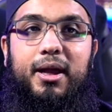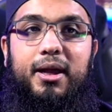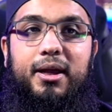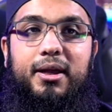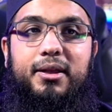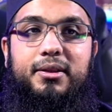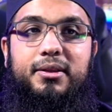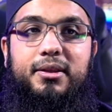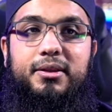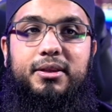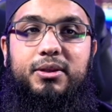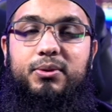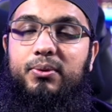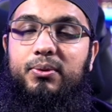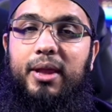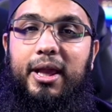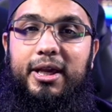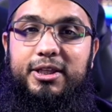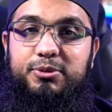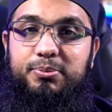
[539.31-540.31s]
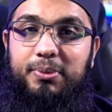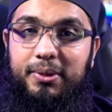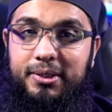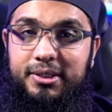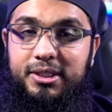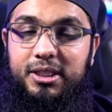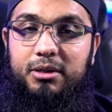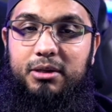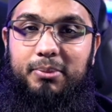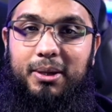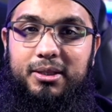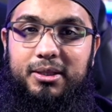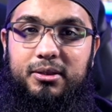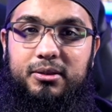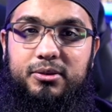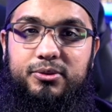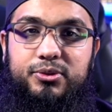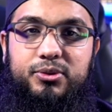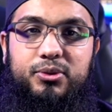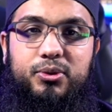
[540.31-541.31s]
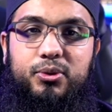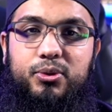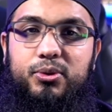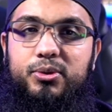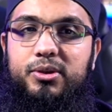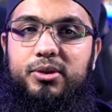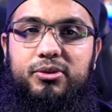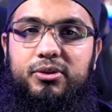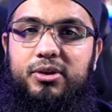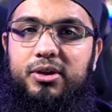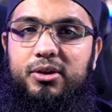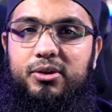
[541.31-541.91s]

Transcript: And they were expecting a battle, so only